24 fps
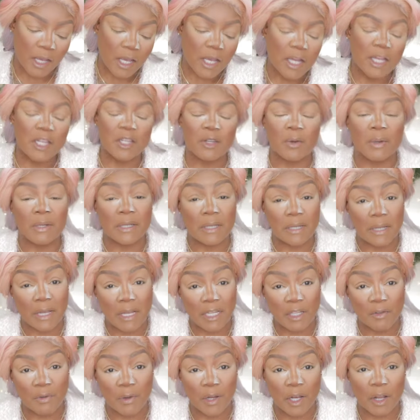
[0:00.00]
So in
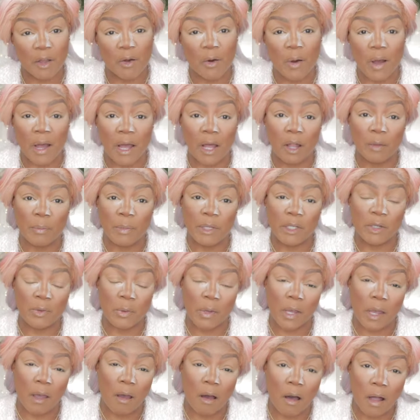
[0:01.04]
today's video, I'll be
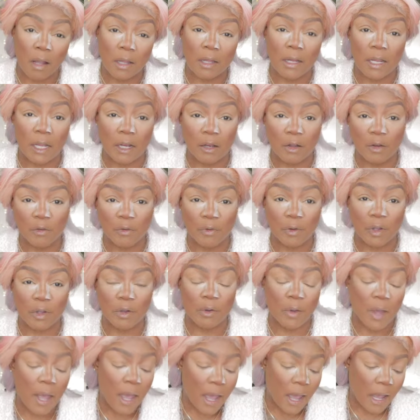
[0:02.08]
doing a holiday look for
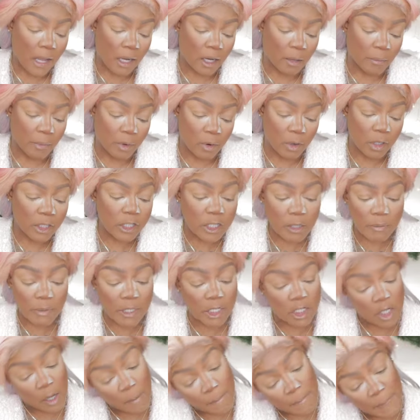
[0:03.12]
you and I'm going to be
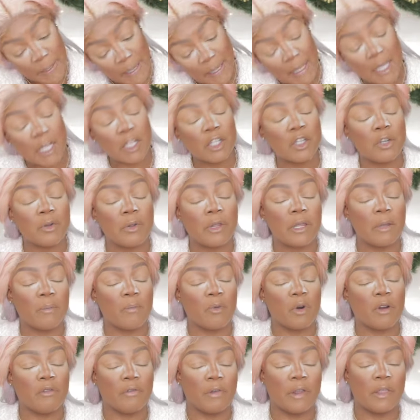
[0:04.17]
jumping into the
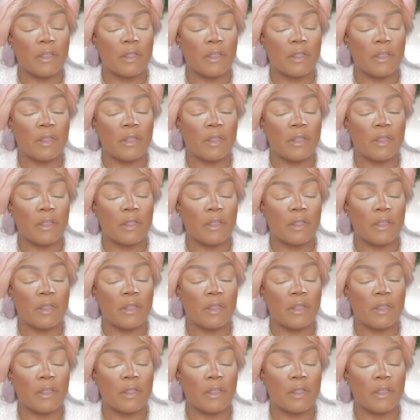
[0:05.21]
Morphe